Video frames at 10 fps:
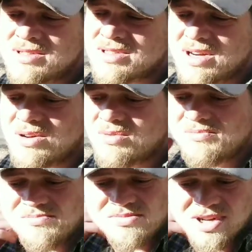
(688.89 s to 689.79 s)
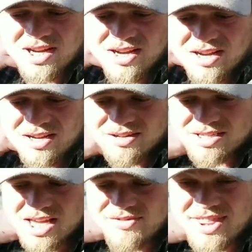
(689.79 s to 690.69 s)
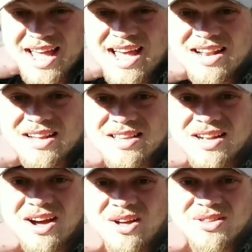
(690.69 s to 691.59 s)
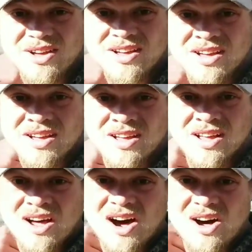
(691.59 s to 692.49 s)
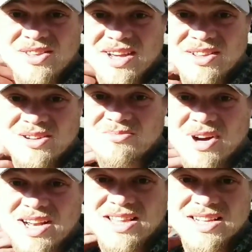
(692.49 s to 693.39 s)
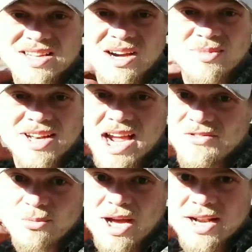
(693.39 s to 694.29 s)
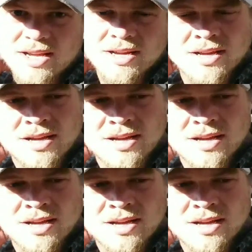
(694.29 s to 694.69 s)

So given that, and then all the other money that's coming to everybody,